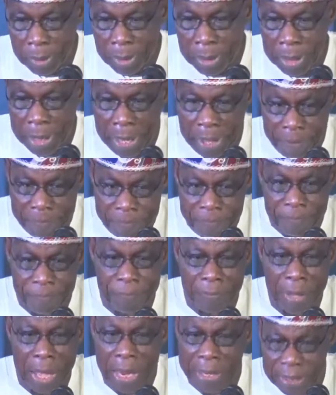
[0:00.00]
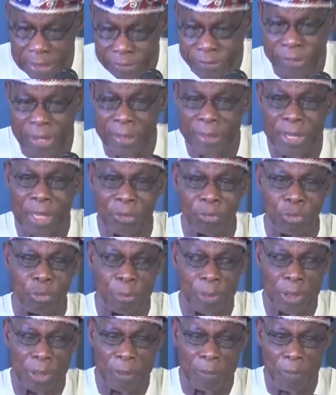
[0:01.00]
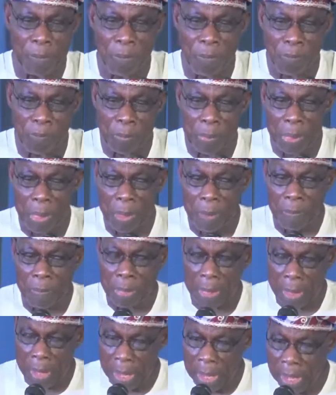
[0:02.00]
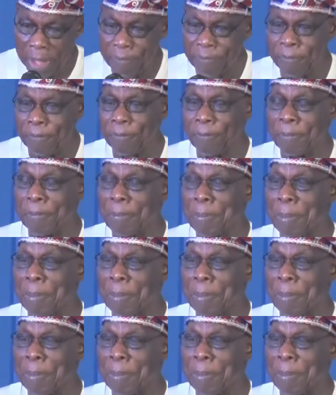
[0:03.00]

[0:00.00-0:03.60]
and he said that to me, if